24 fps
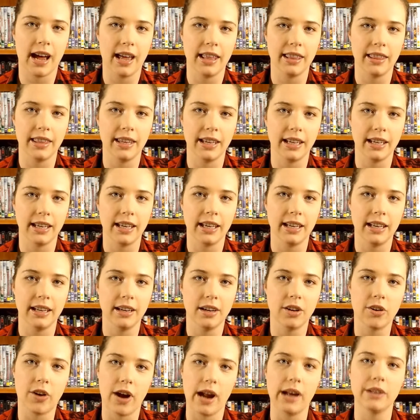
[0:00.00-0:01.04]
I think it
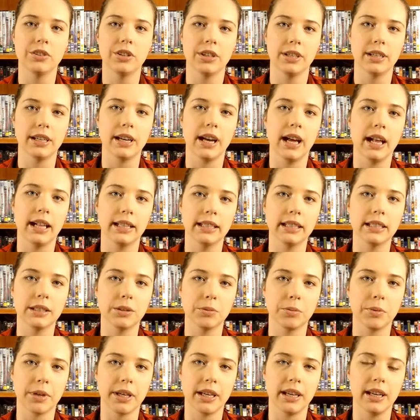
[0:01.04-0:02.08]
grounded it a little
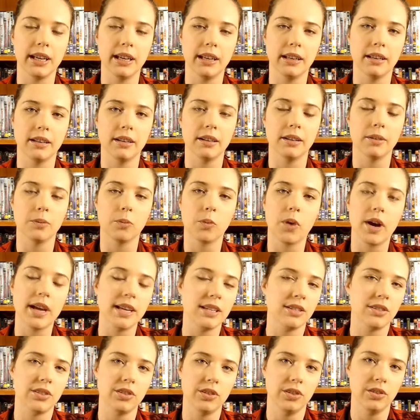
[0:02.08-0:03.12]
bit in
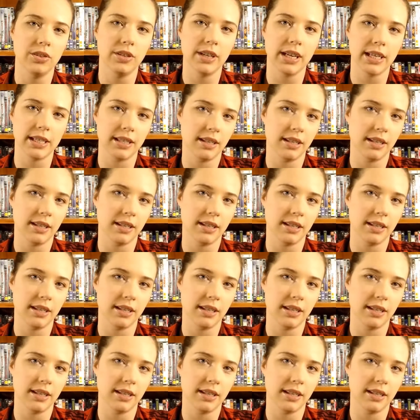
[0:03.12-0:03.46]
ways that you